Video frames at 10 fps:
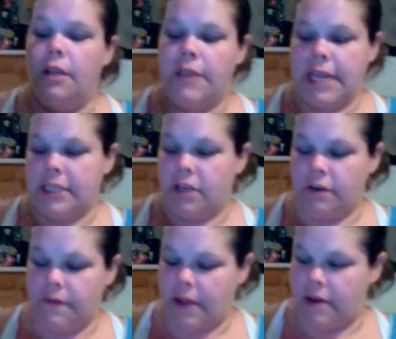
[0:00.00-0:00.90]
things that are
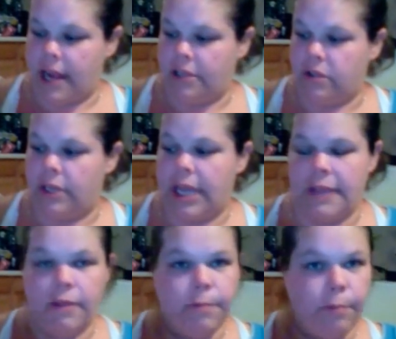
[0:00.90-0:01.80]
found naturally
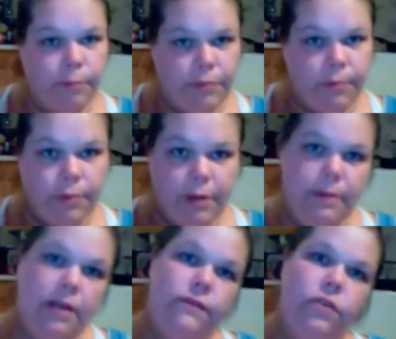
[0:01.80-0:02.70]
in the
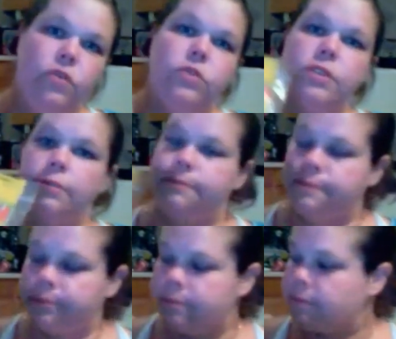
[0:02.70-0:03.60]
pre-made foods,
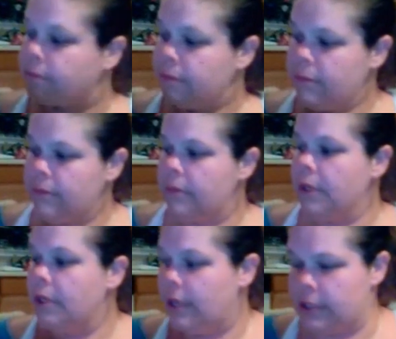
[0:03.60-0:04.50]

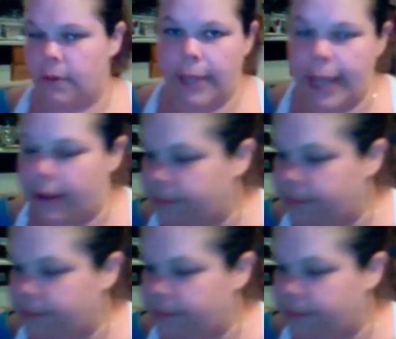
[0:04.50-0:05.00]
it's okay.